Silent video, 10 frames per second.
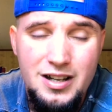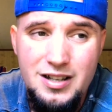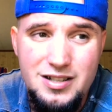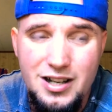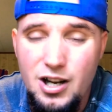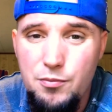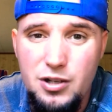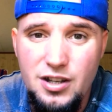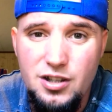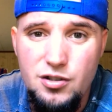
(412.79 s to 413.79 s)
It's going to help you
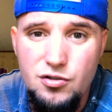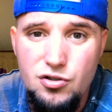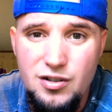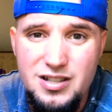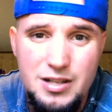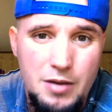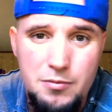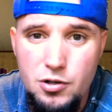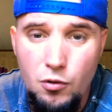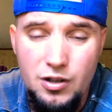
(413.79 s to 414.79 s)
get the nutrients that
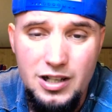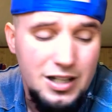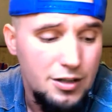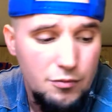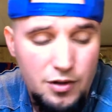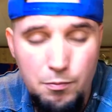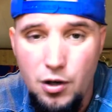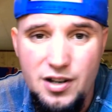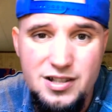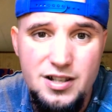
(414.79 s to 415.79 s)
maybe you weren't getting with
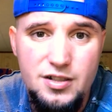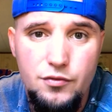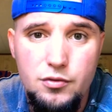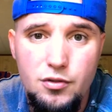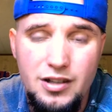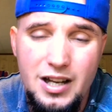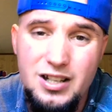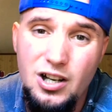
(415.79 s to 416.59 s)
processed food, okay?